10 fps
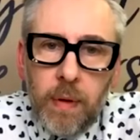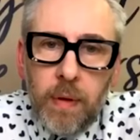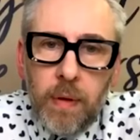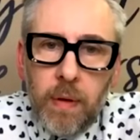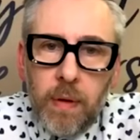
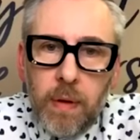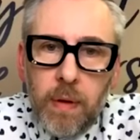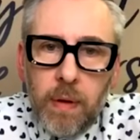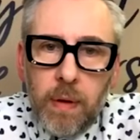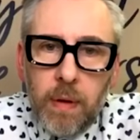
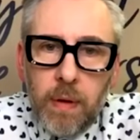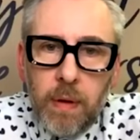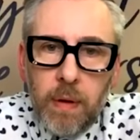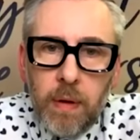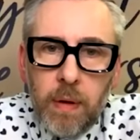
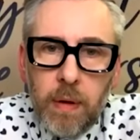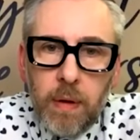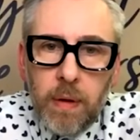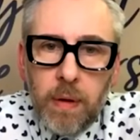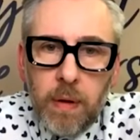
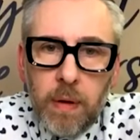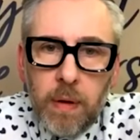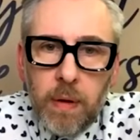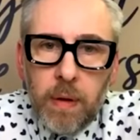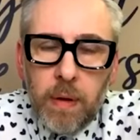
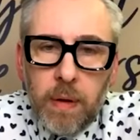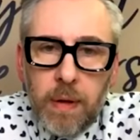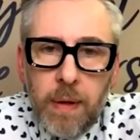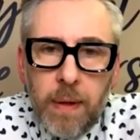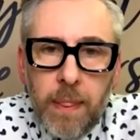
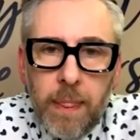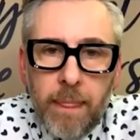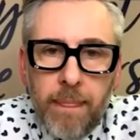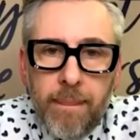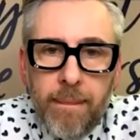
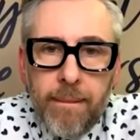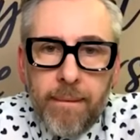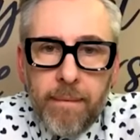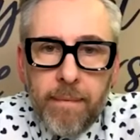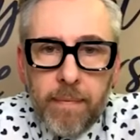
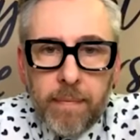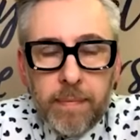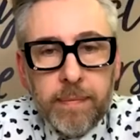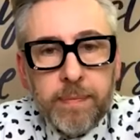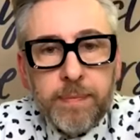
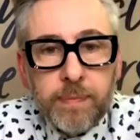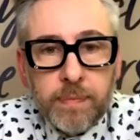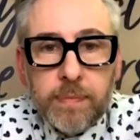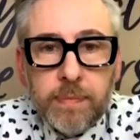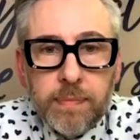
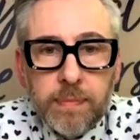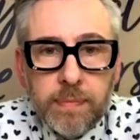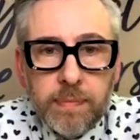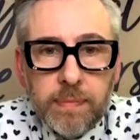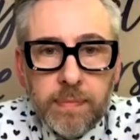
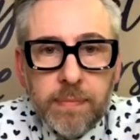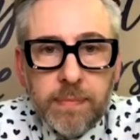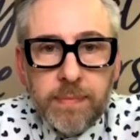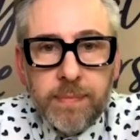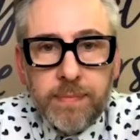
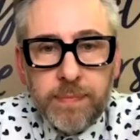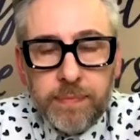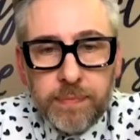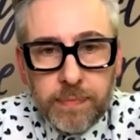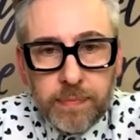
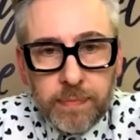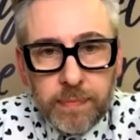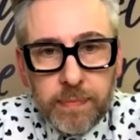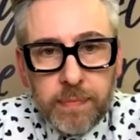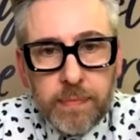
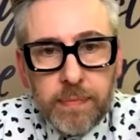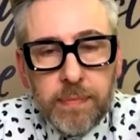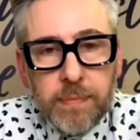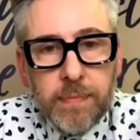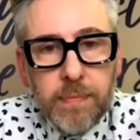
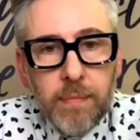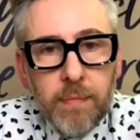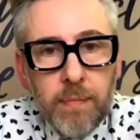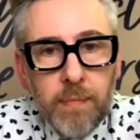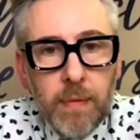(silent)